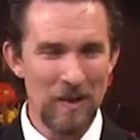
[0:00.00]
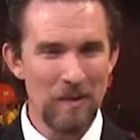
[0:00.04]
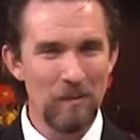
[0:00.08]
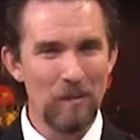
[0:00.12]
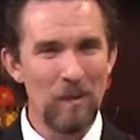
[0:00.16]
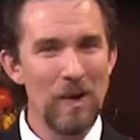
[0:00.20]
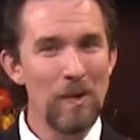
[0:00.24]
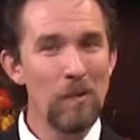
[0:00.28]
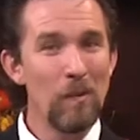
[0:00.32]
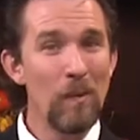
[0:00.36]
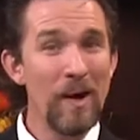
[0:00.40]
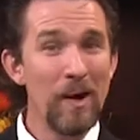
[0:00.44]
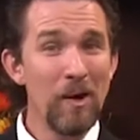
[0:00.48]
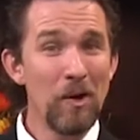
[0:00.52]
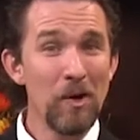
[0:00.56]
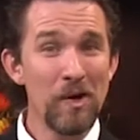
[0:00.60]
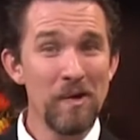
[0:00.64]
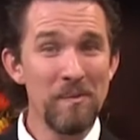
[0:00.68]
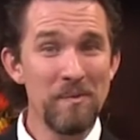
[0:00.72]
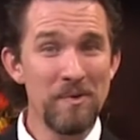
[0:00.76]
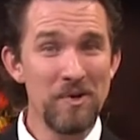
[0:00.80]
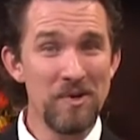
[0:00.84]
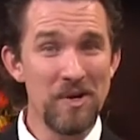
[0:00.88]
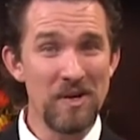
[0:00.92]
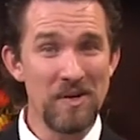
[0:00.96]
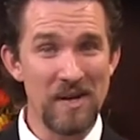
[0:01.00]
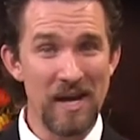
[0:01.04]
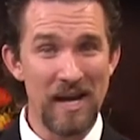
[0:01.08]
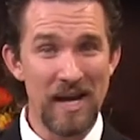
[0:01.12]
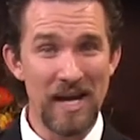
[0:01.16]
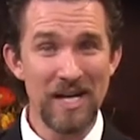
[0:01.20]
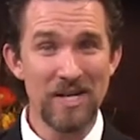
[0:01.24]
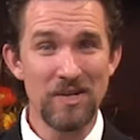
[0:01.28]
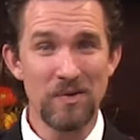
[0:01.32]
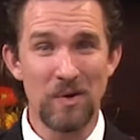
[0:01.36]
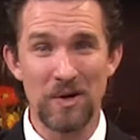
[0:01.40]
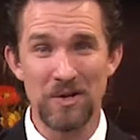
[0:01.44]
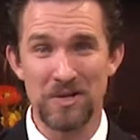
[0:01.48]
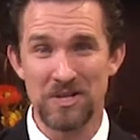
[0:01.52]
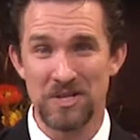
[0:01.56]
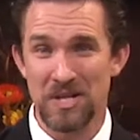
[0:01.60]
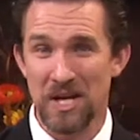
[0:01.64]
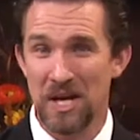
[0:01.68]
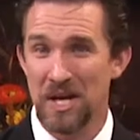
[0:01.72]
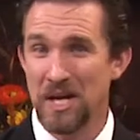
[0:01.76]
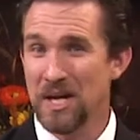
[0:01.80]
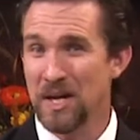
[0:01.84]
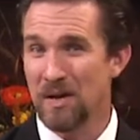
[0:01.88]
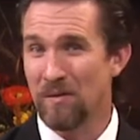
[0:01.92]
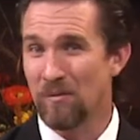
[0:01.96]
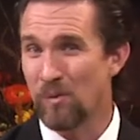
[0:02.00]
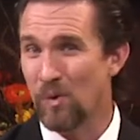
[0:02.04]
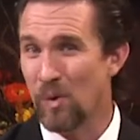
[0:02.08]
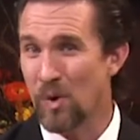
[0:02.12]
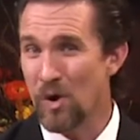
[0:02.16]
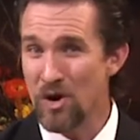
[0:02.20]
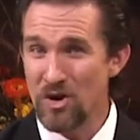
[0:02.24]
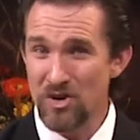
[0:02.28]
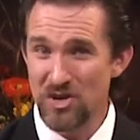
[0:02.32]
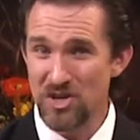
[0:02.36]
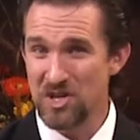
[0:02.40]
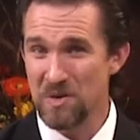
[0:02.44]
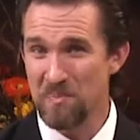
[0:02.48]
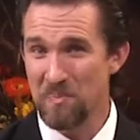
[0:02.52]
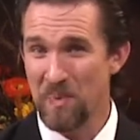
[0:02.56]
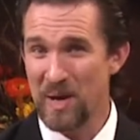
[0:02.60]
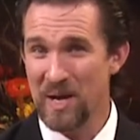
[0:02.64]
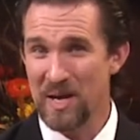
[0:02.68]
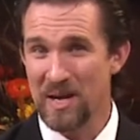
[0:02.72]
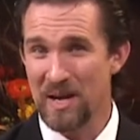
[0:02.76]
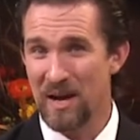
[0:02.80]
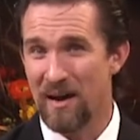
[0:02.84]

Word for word: We welcome you today to our study of worshiping